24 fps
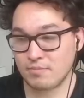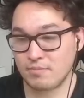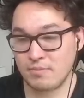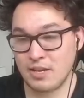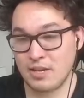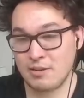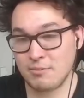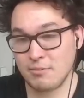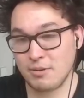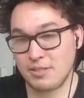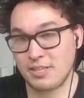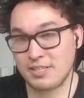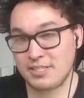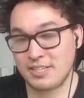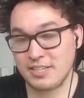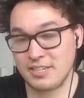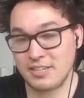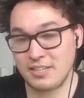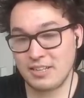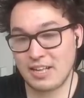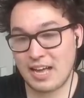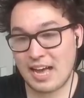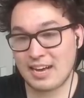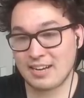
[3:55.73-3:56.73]
And with the
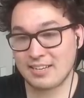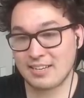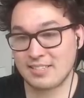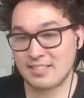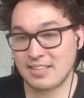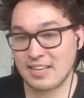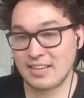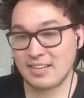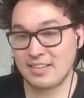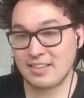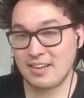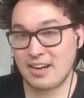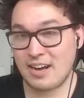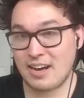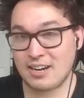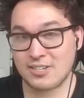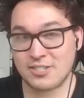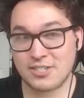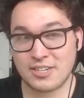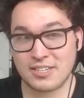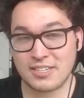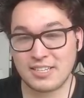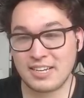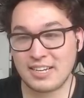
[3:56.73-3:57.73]
single axe, like
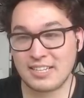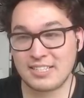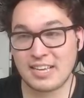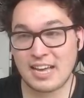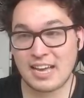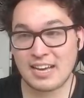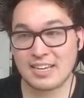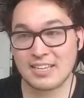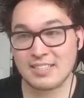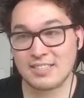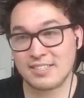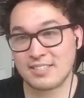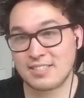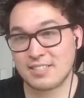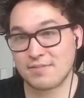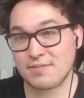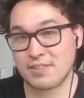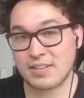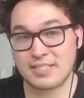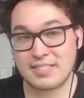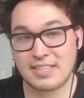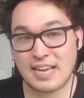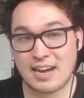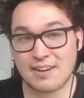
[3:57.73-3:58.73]
Akshan can attack into stuff
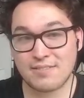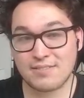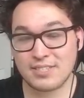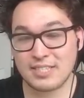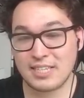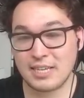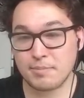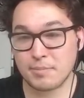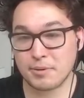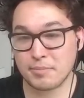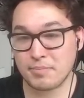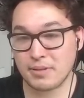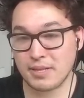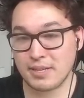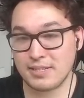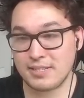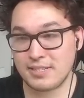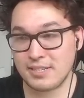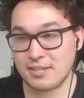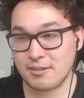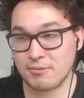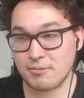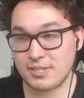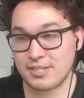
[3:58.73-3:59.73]
like Tavern Keeper plays
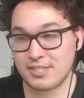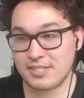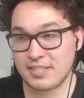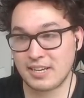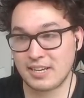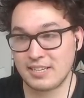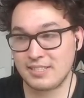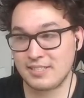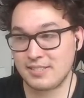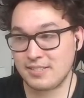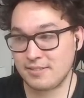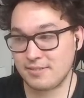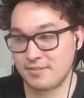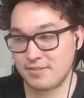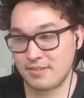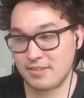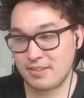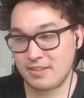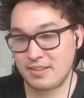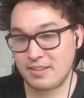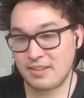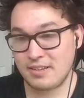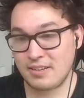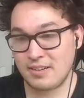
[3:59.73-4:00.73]
here, which is nice.
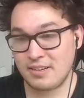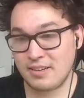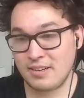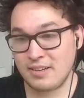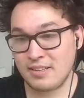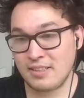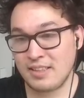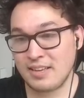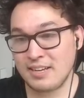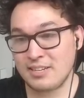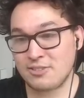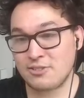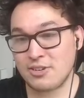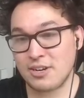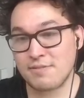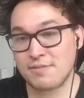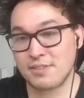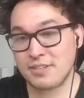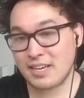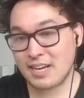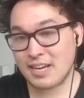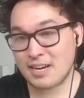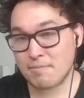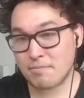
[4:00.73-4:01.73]
Like
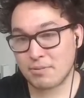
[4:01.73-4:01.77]
Draven kind of